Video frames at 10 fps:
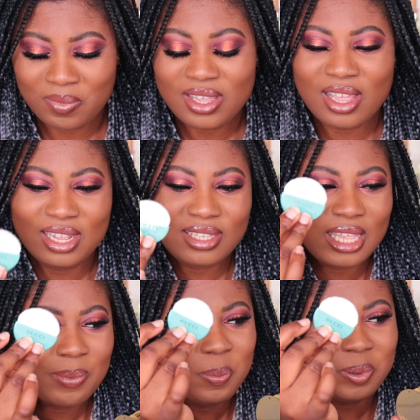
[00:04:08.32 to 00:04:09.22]
Yeah, let's
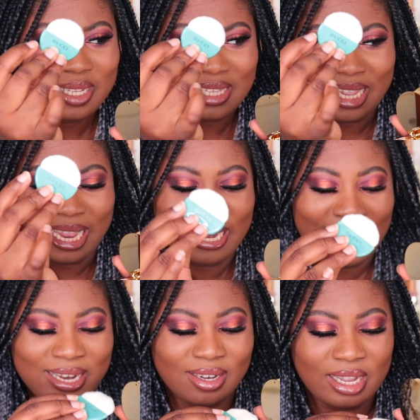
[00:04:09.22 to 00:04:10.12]
keep it pristine
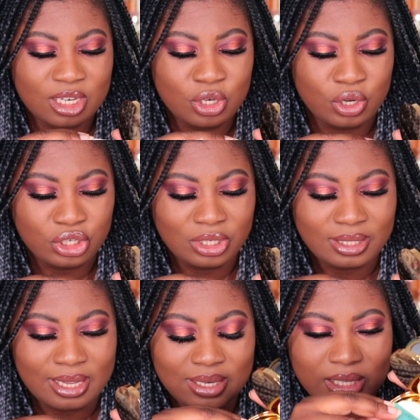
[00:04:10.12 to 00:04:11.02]
and like not use
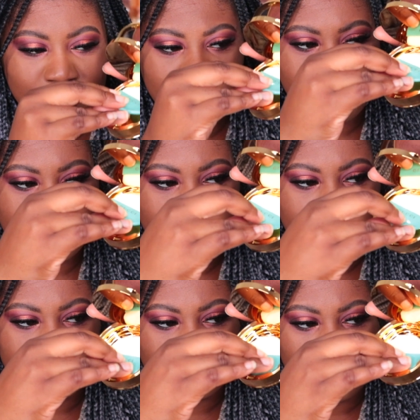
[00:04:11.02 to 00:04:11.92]
that. Let's put it back in
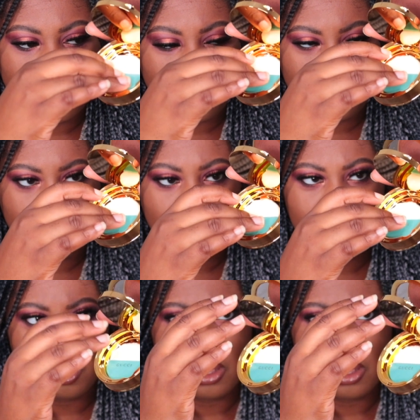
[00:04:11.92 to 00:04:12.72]
its little home.